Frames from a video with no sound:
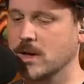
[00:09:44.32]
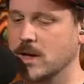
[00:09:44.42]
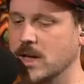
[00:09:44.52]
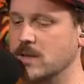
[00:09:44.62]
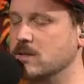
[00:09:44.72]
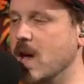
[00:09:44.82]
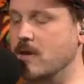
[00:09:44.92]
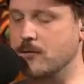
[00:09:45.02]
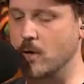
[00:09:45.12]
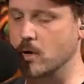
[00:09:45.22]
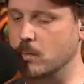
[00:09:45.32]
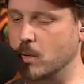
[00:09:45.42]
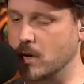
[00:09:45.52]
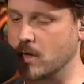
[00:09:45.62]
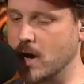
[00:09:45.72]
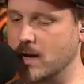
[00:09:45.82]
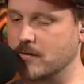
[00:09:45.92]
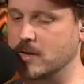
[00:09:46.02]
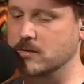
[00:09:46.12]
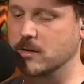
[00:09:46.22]
He's not a focal point of the
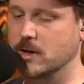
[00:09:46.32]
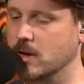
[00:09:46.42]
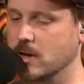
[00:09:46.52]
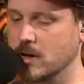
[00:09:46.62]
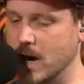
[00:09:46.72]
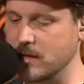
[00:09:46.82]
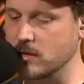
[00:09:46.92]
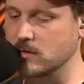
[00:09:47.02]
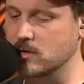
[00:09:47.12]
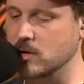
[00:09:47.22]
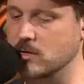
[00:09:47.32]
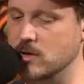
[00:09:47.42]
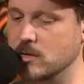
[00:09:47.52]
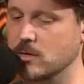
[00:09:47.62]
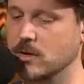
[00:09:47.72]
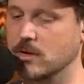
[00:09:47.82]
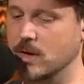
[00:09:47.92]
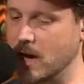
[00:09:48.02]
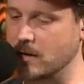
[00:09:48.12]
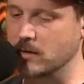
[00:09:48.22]
offense. Neither is Juju,
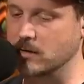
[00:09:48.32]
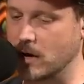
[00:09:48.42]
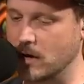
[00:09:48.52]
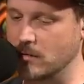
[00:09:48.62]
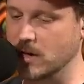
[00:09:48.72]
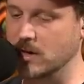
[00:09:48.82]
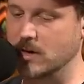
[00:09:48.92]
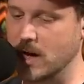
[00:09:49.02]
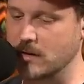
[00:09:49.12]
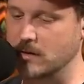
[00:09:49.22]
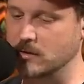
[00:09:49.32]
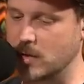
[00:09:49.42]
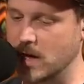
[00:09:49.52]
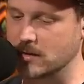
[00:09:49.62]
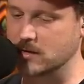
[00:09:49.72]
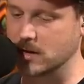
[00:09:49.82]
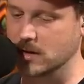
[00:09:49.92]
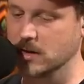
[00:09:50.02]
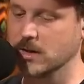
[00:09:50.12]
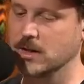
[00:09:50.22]
neither is Hardman, neither is Watson.